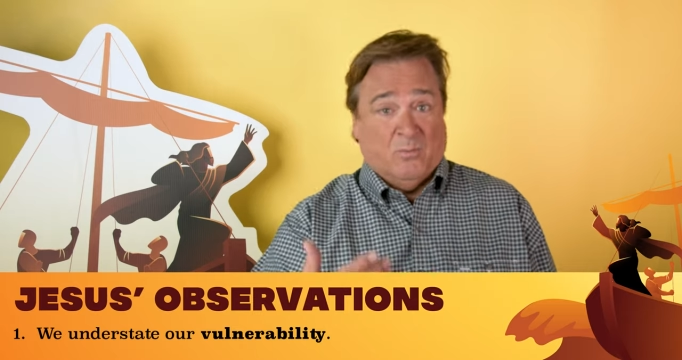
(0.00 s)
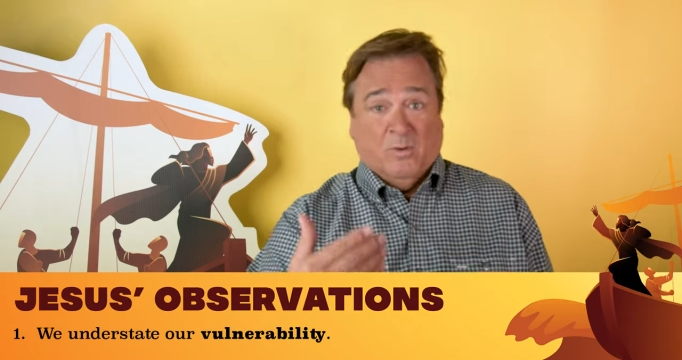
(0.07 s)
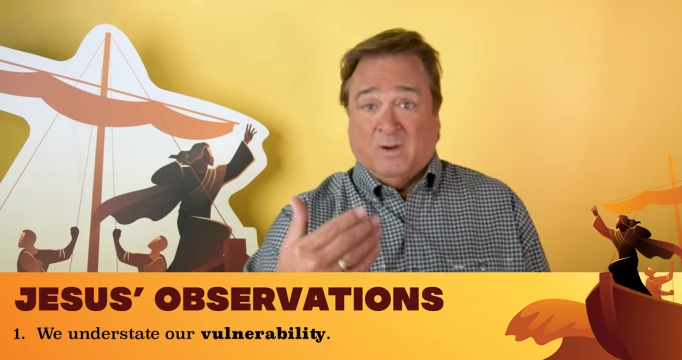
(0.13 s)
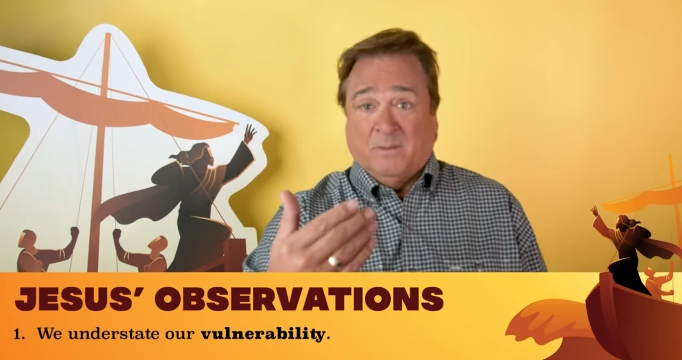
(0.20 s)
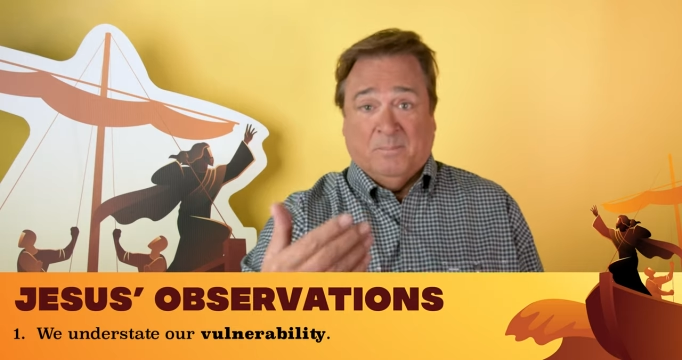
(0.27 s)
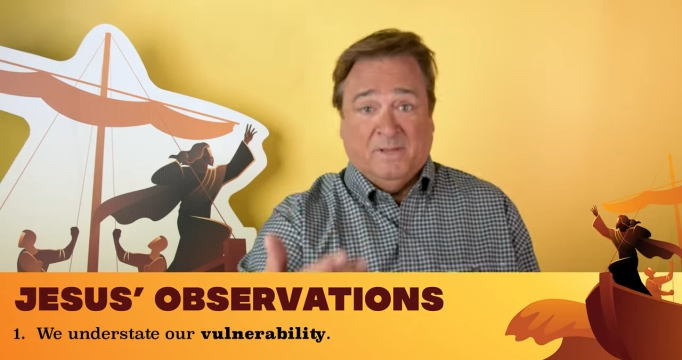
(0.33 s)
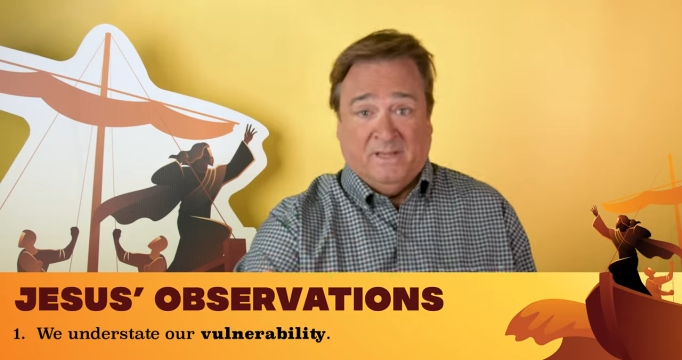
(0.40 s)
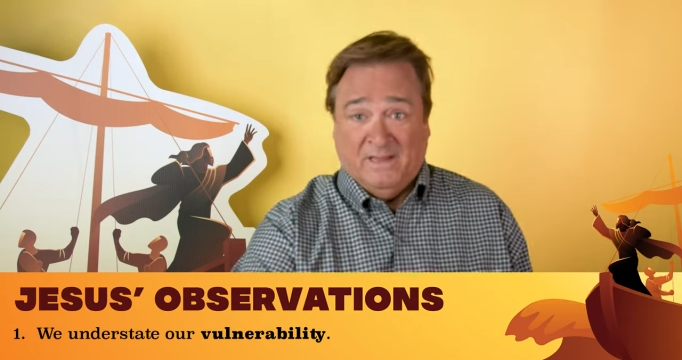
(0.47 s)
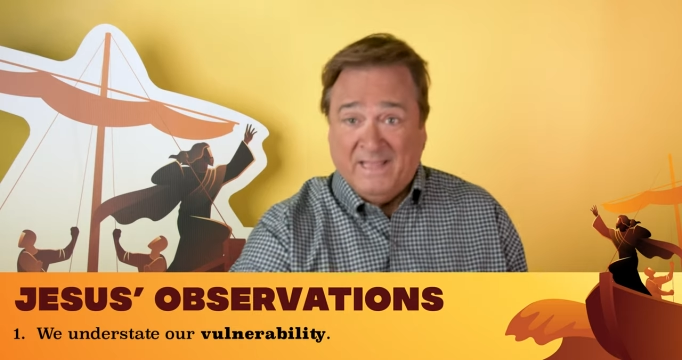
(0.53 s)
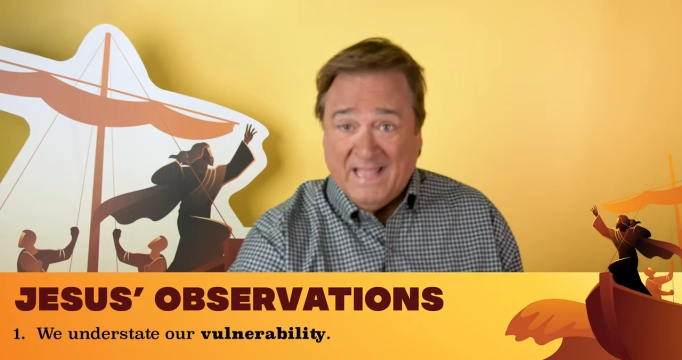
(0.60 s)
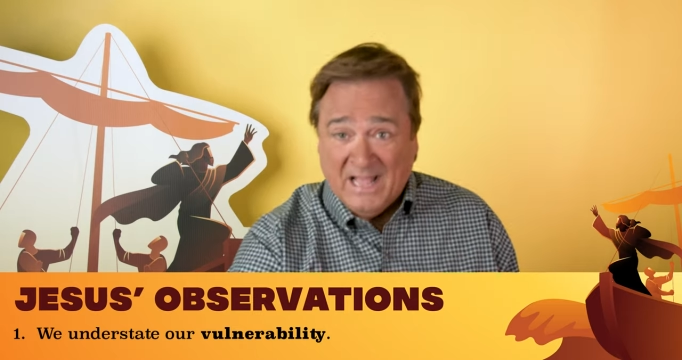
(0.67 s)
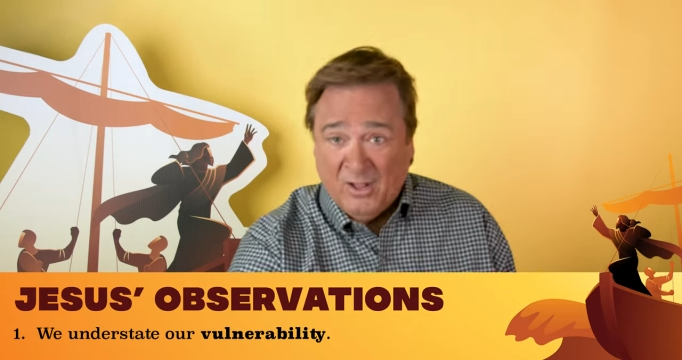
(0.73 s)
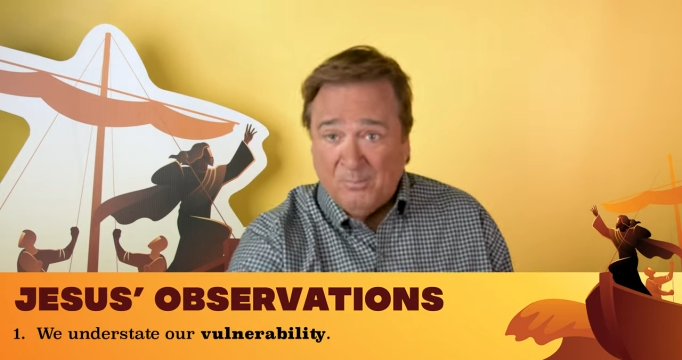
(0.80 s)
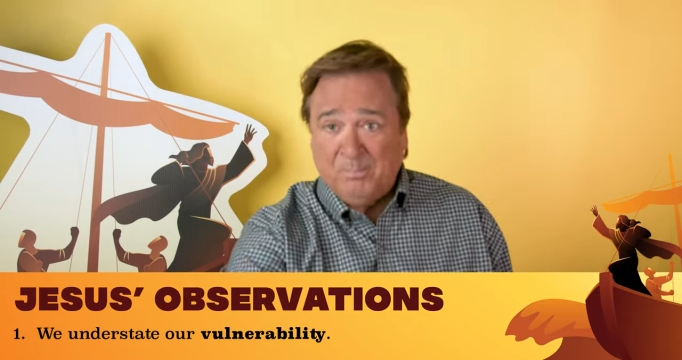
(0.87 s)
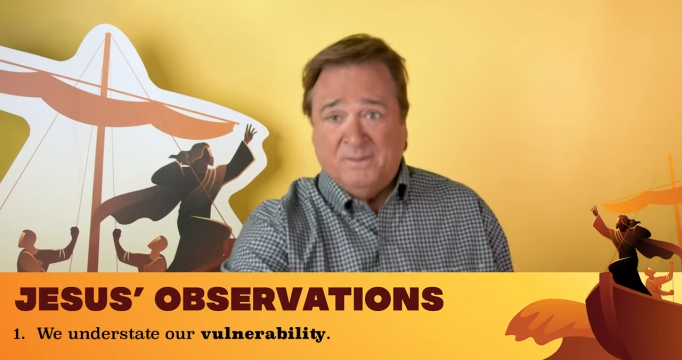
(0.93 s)
We're completely
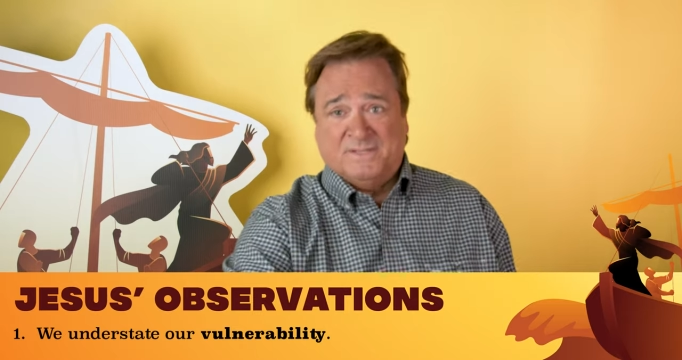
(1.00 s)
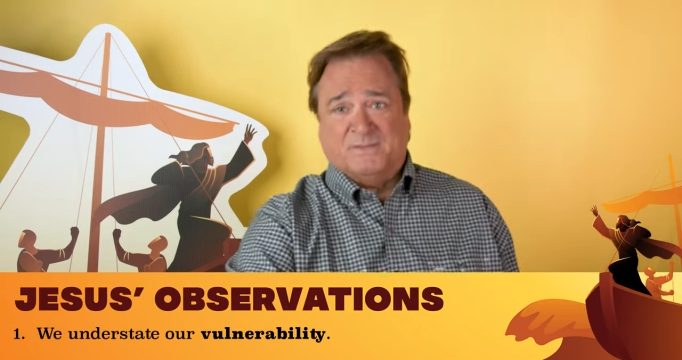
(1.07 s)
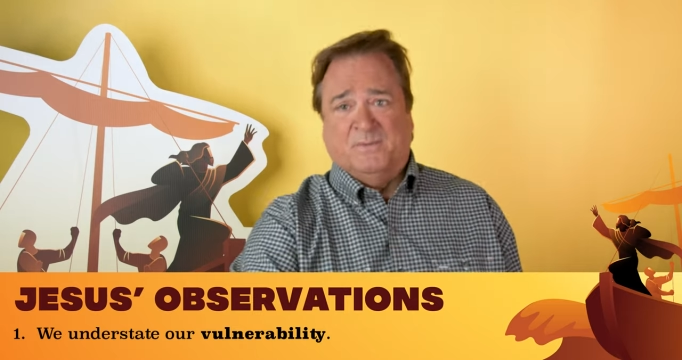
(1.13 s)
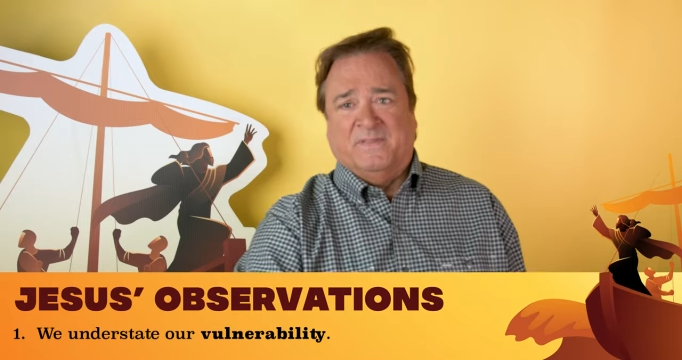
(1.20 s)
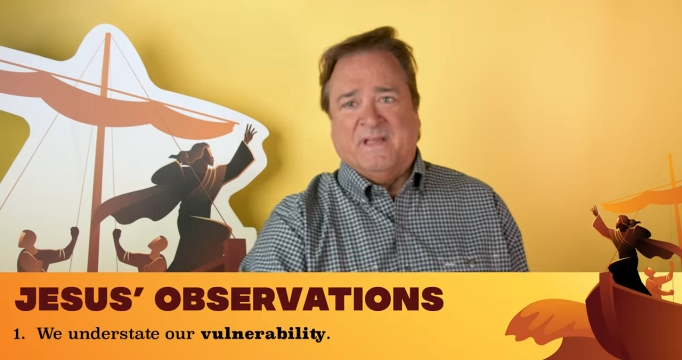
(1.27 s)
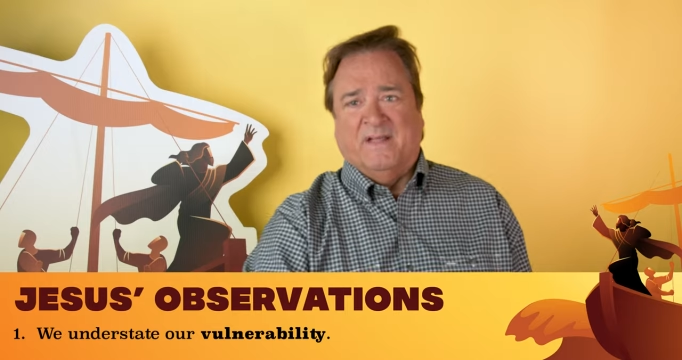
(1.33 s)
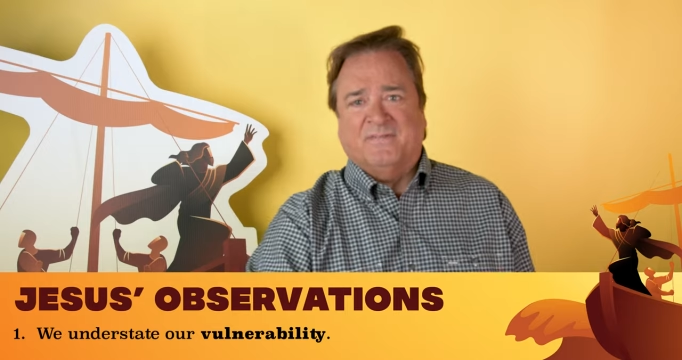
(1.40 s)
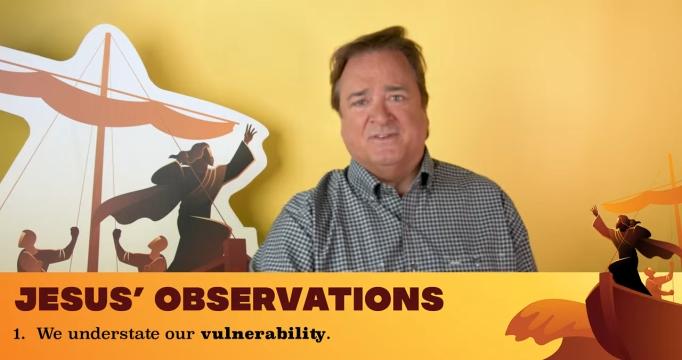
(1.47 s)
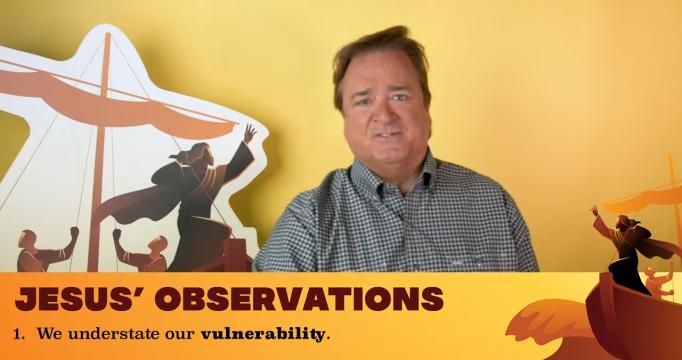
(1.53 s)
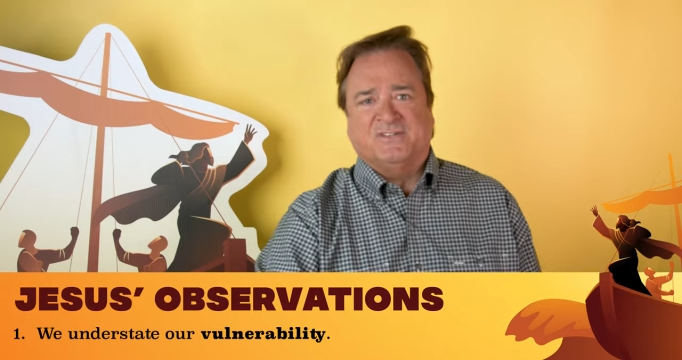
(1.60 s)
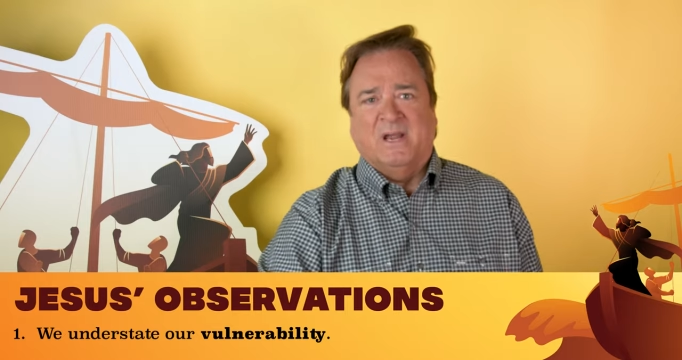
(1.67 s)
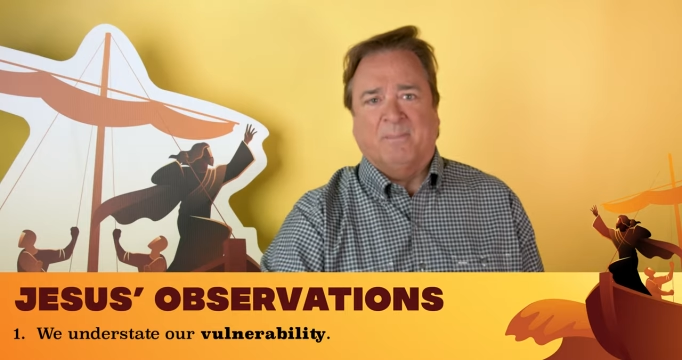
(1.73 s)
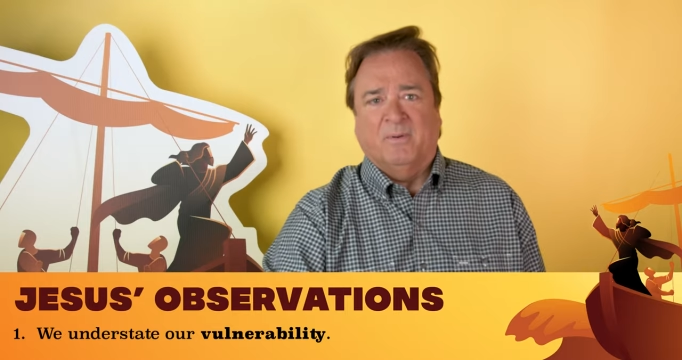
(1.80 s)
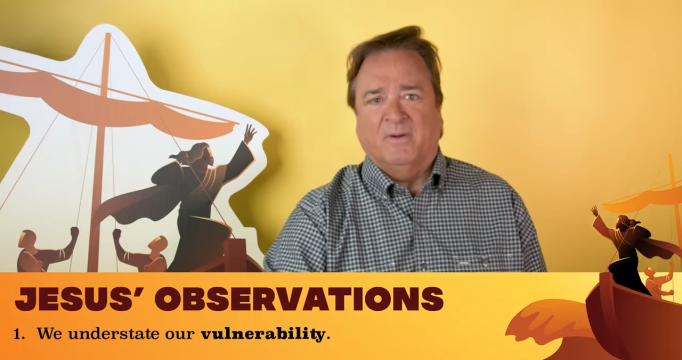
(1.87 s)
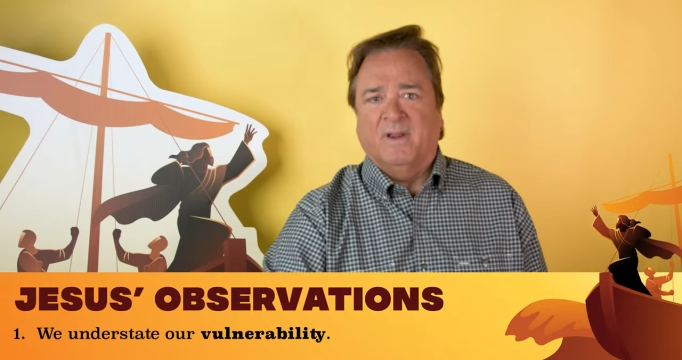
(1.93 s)
helpless without the
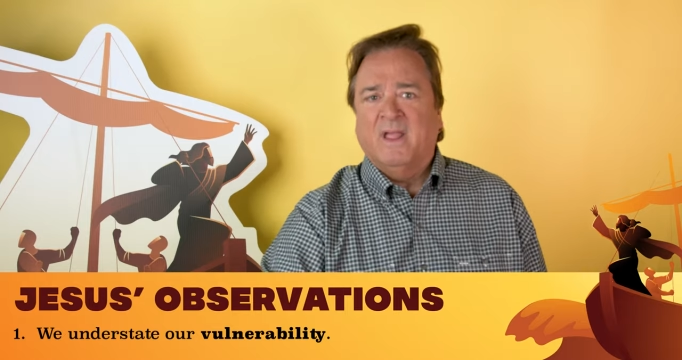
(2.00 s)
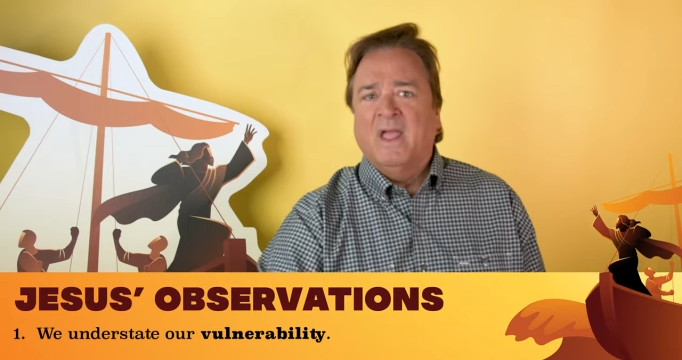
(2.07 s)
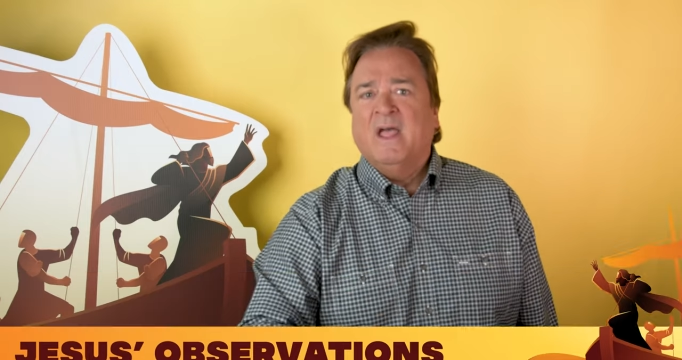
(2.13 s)
shepherd.